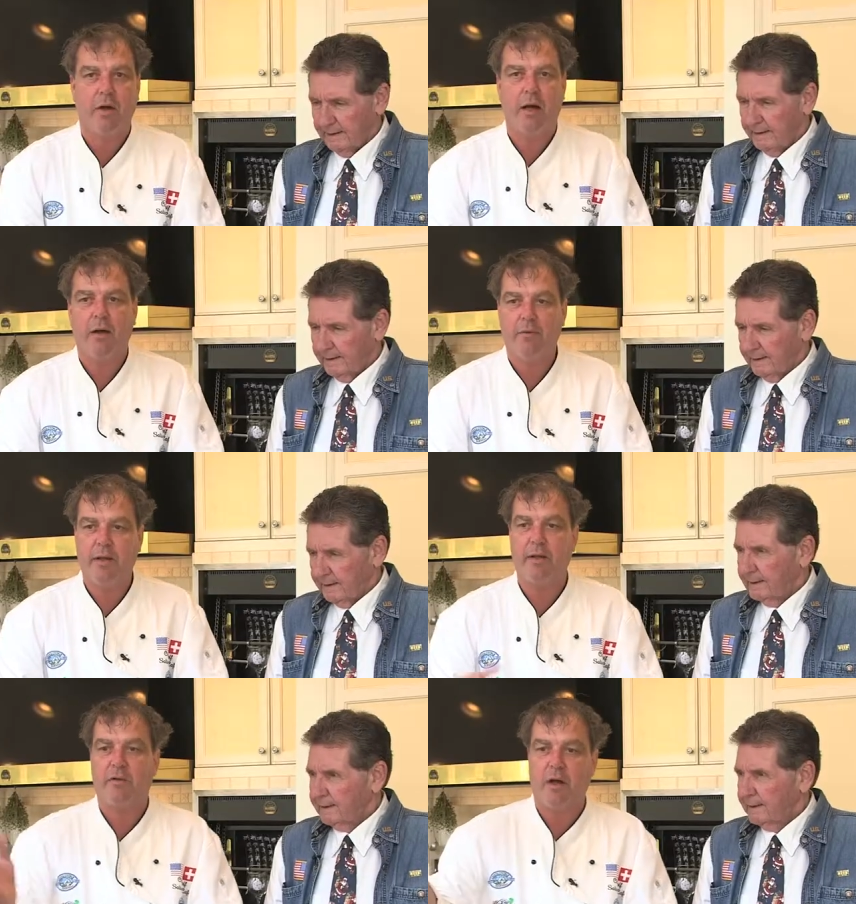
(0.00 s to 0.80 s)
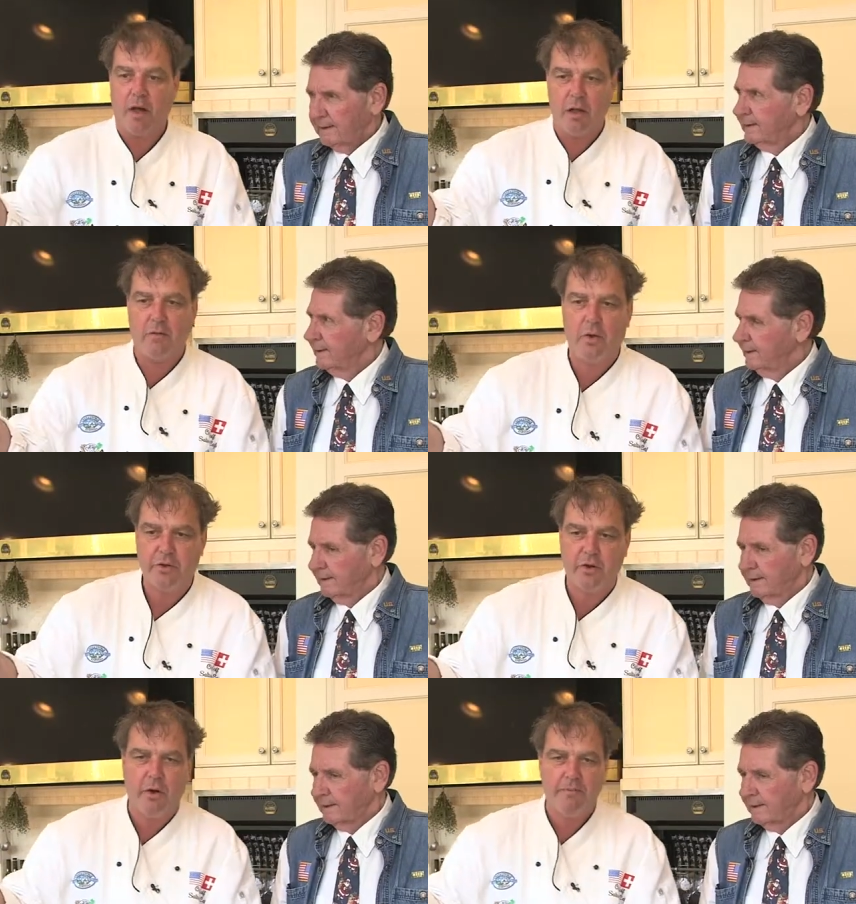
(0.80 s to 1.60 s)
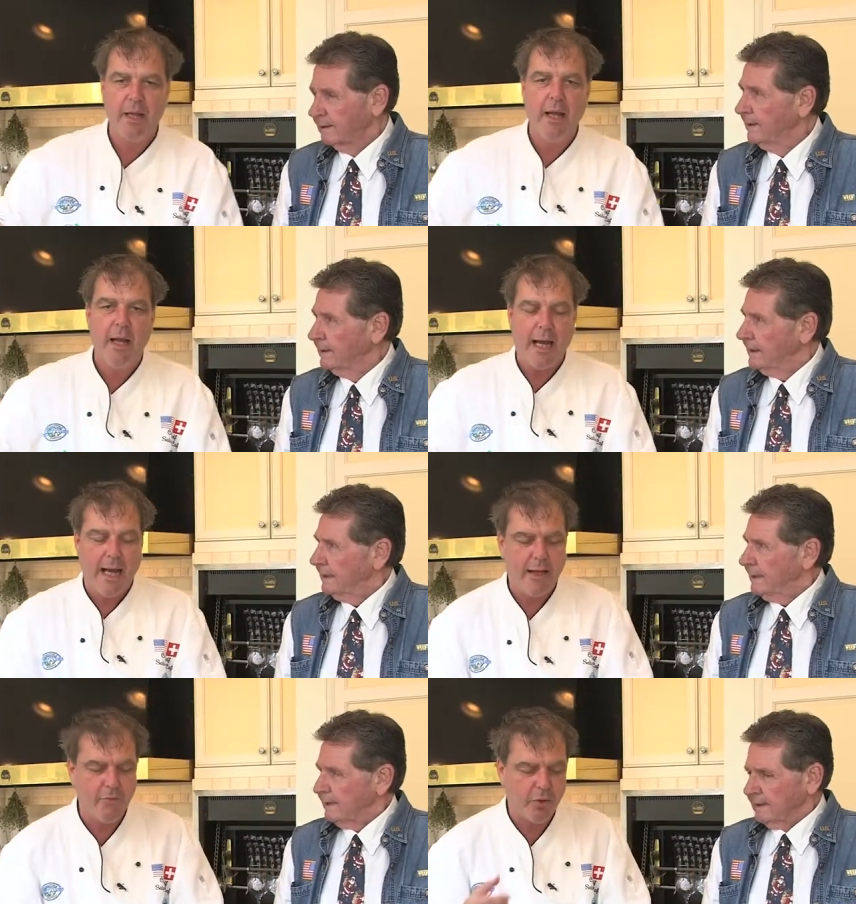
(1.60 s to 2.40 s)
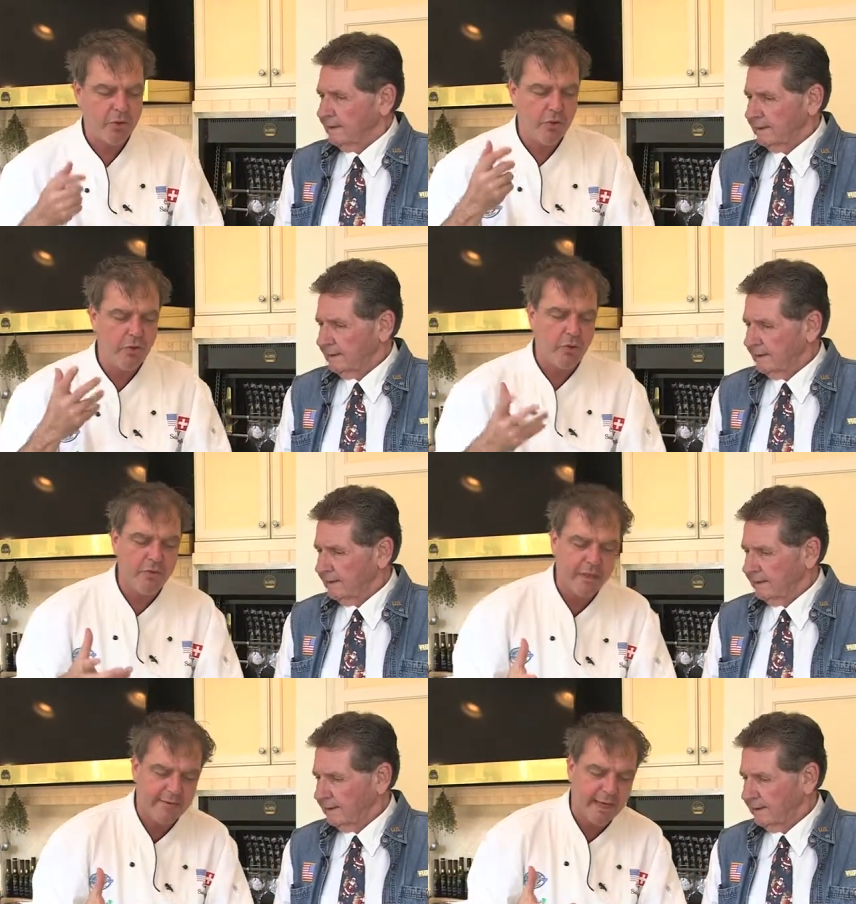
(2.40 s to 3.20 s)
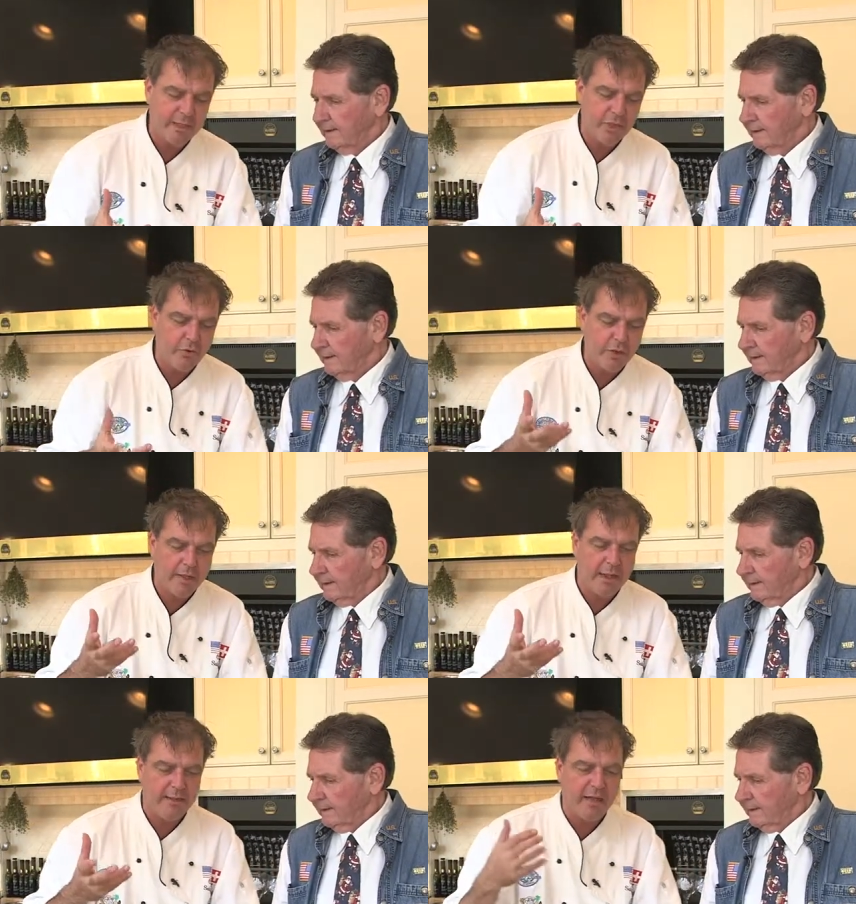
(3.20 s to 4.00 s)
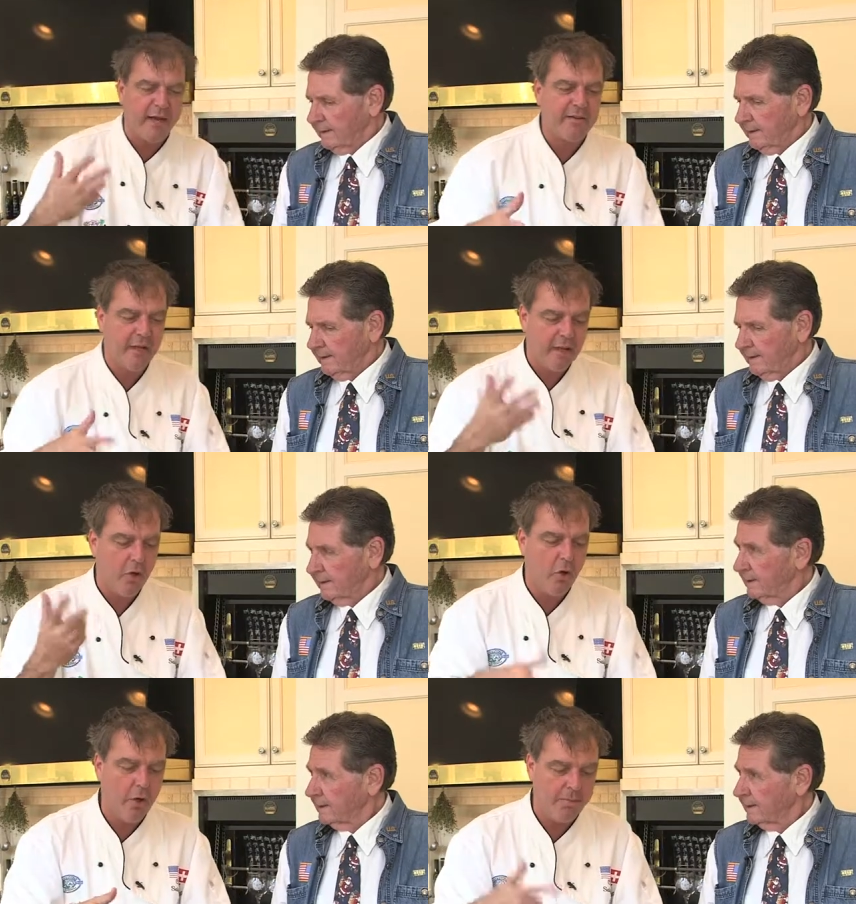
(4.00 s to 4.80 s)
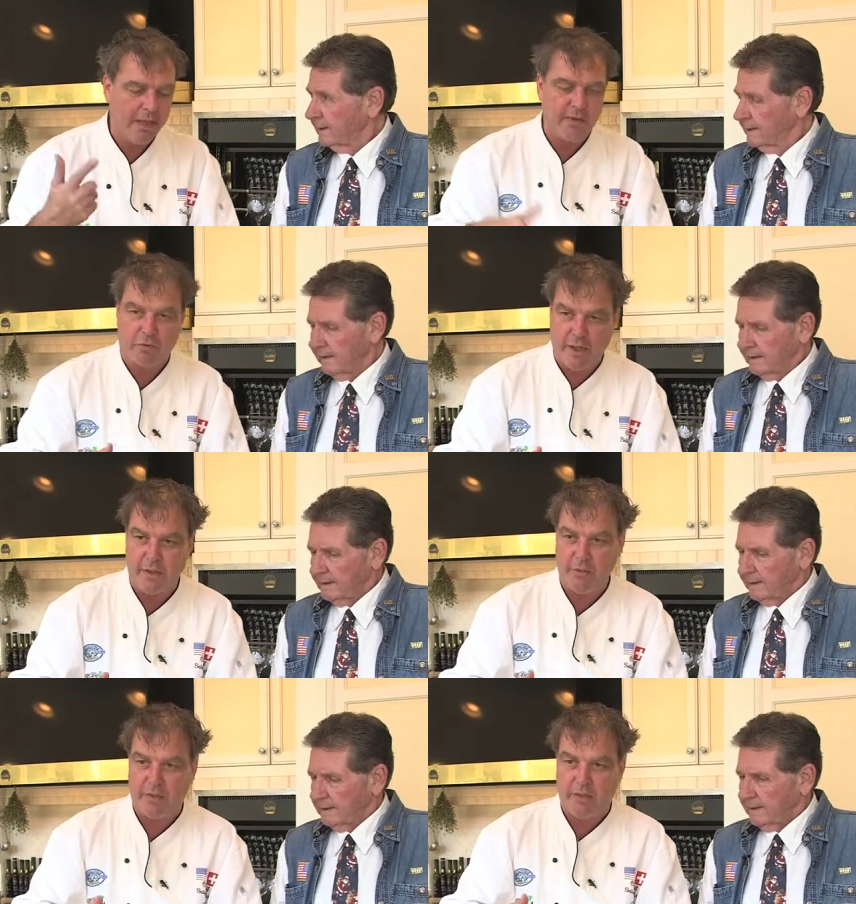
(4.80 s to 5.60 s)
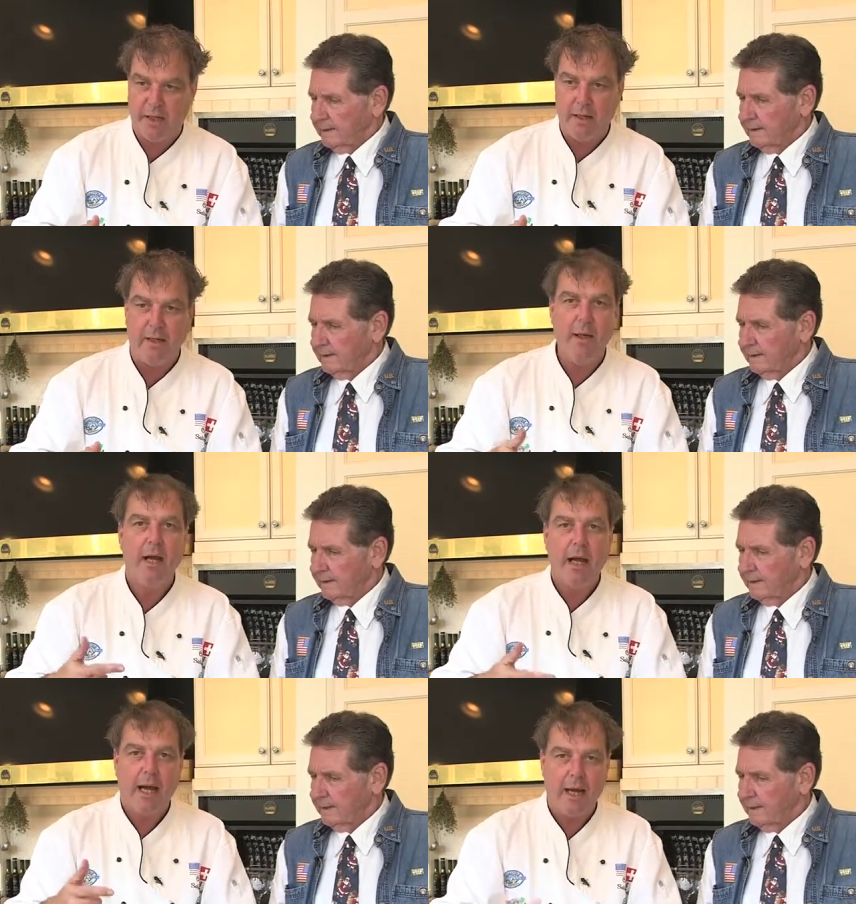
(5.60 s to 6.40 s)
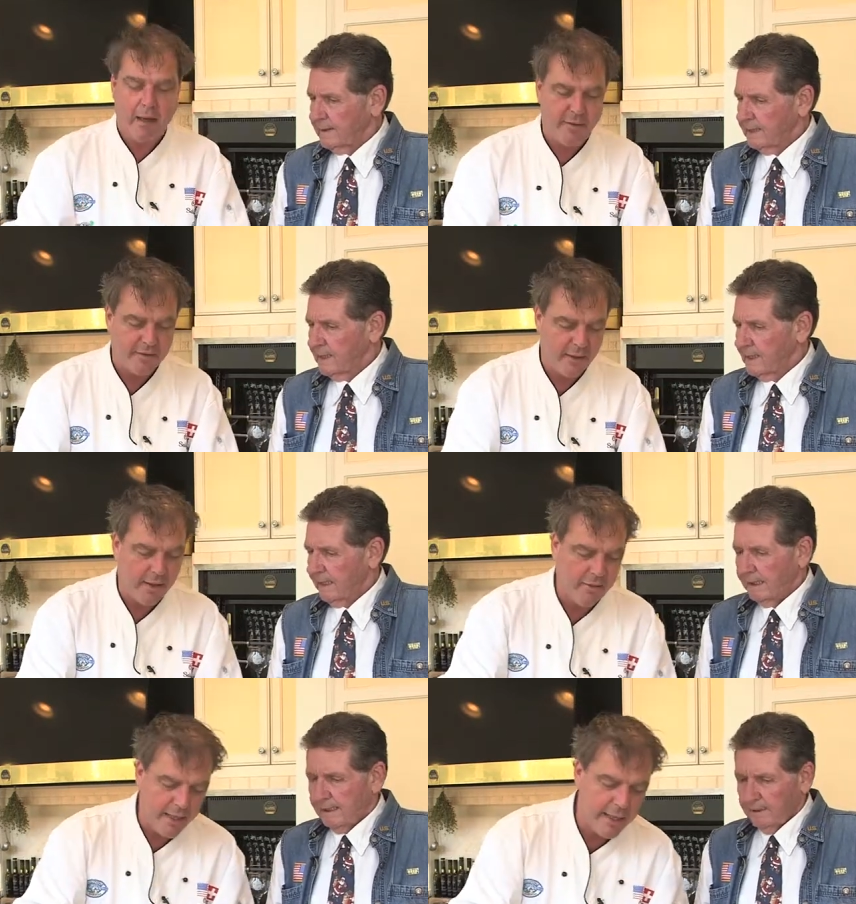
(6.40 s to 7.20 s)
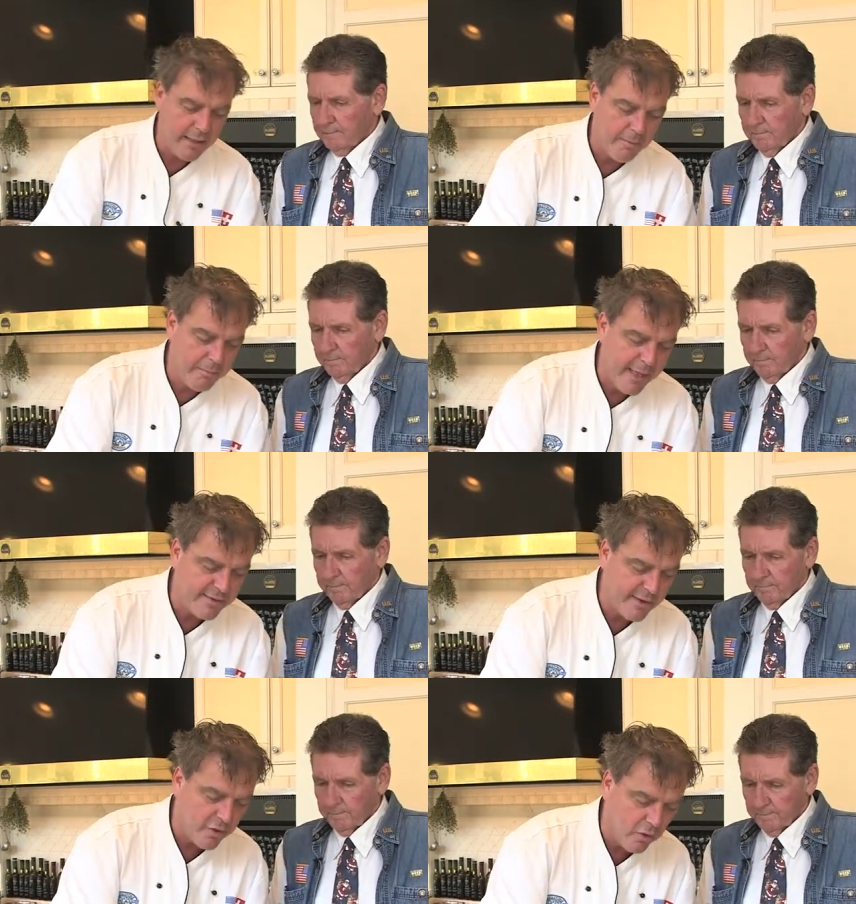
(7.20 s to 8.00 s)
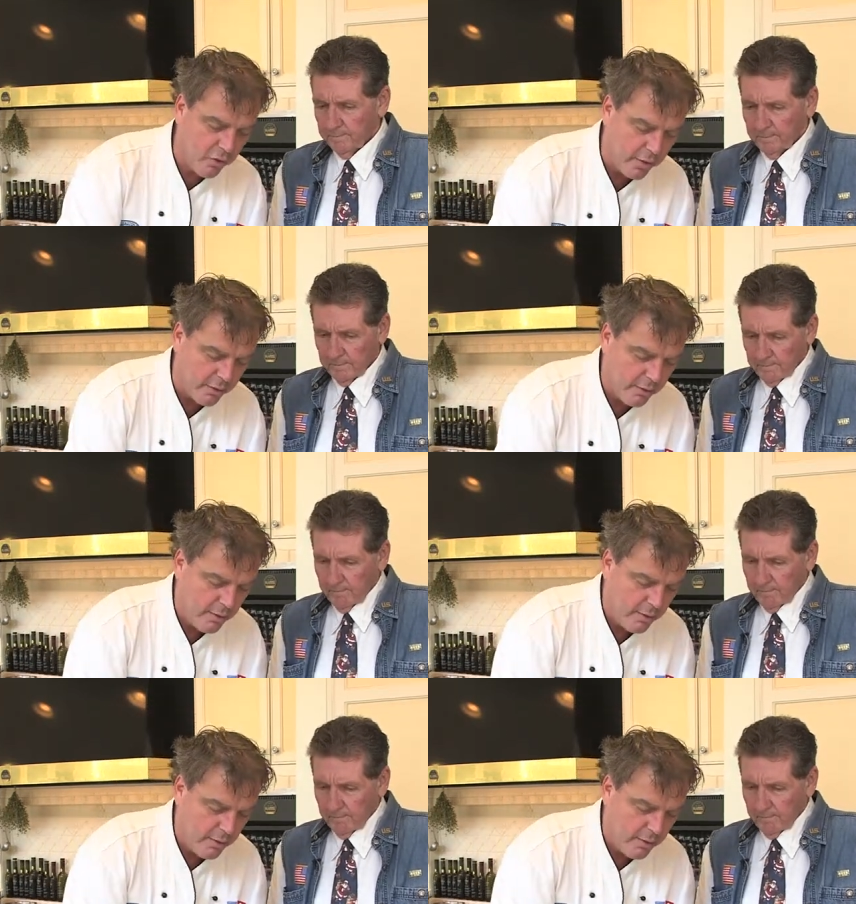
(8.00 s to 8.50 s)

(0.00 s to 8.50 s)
Speaker 1: uh, Venice olive oil store. Uh, what you use is actually you can uh, Tuscany herb. That's why I used here uh, as a regular basic oil.